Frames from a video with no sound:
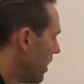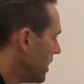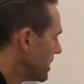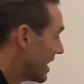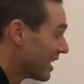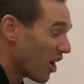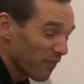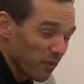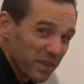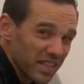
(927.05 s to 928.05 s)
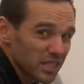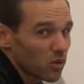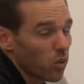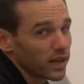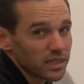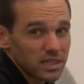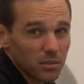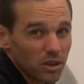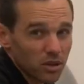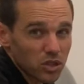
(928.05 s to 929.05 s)
to get off from this, quite
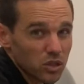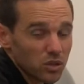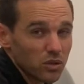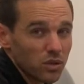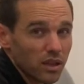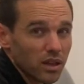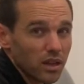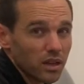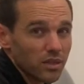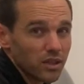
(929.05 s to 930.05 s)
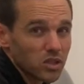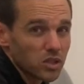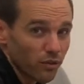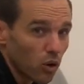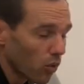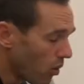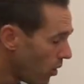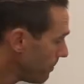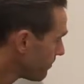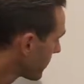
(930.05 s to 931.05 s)
similar to the cervical
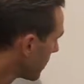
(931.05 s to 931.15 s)
roll,